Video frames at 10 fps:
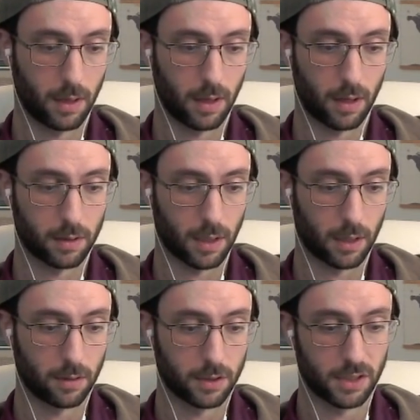on the
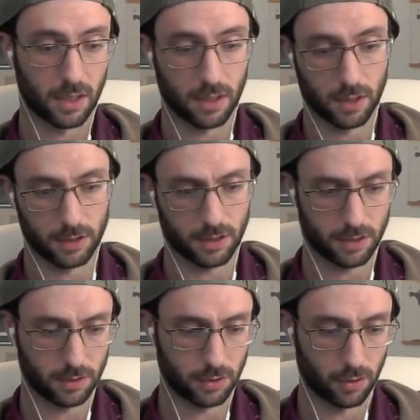English, get this
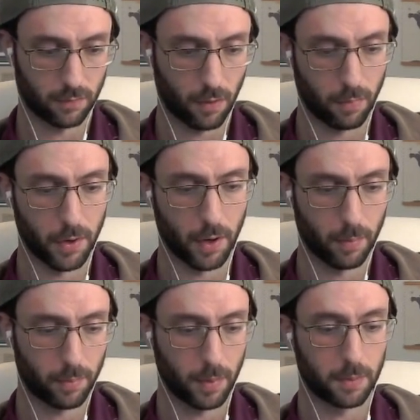sort of opened up,
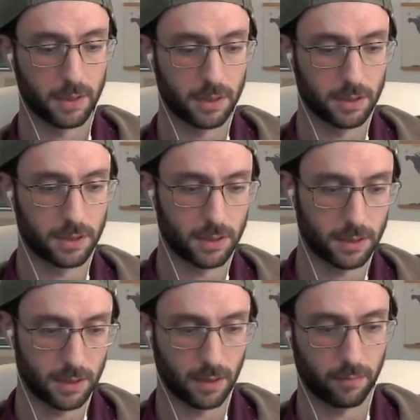maybe
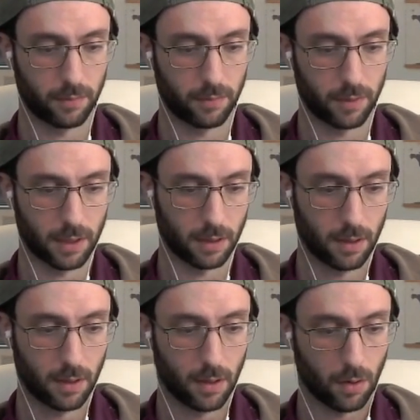see if we can,
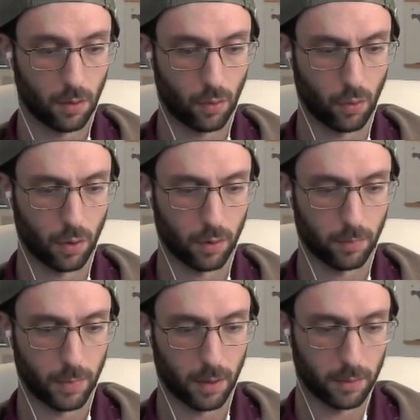or
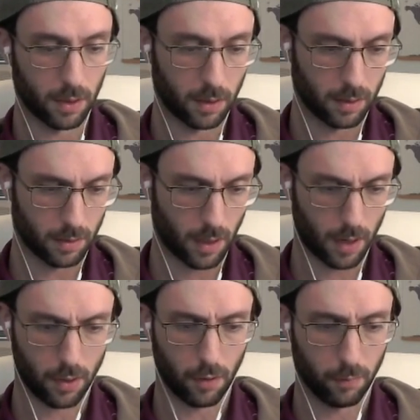maybe, I
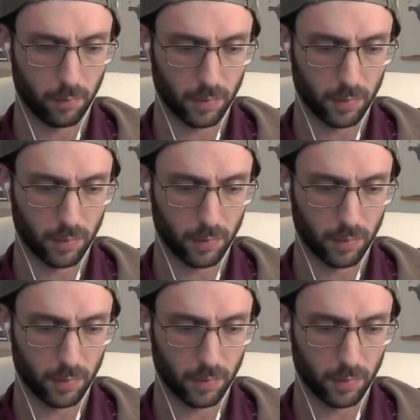don't know,